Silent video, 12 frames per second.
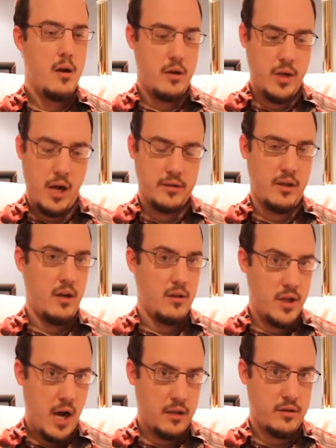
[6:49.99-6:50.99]
Johnson &
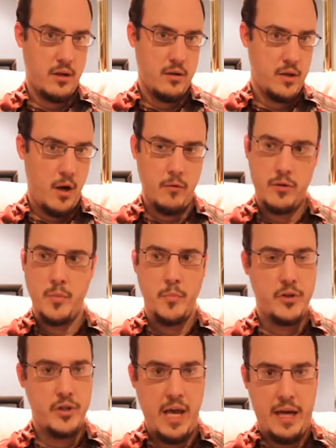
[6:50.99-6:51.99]
Johnson chose to
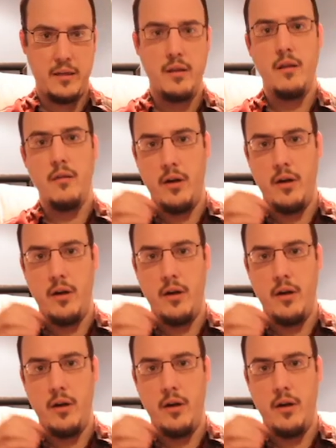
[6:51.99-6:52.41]
protect